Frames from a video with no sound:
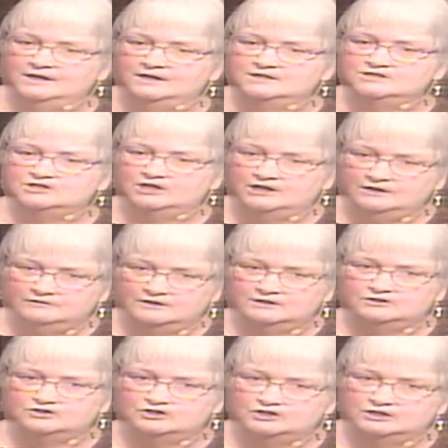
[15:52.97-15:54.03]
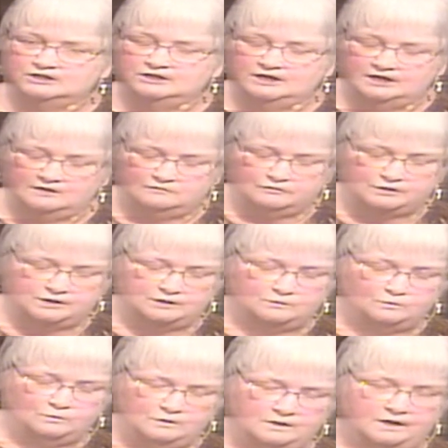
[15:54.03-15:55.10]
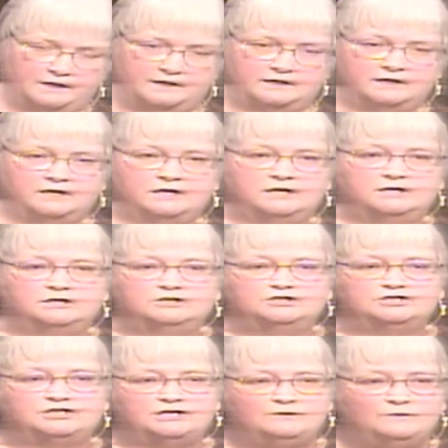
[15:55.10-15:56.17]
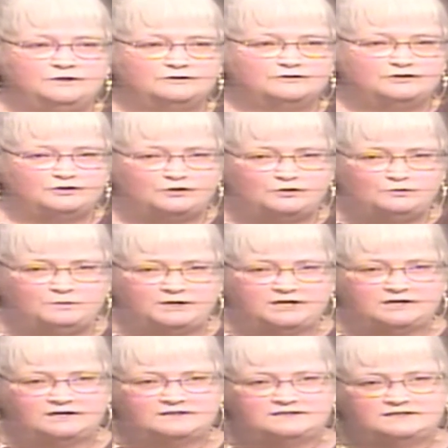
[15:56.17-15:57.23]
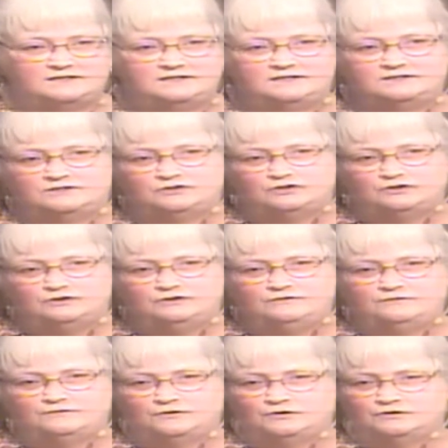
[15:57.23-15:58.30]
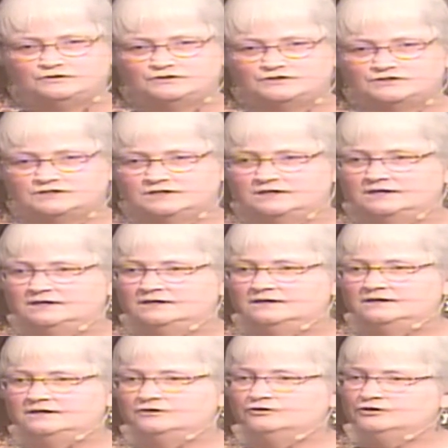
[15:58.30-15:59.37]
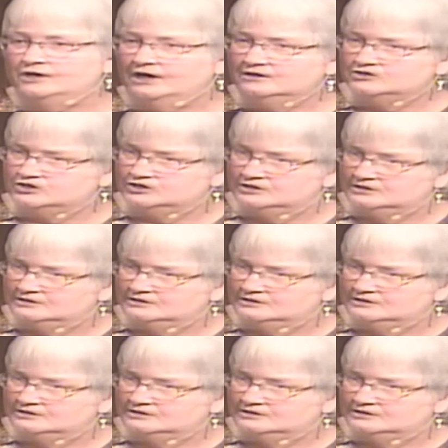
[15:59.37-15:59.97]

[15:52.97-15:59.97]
and cherished every one. She will too, because it is her first introduction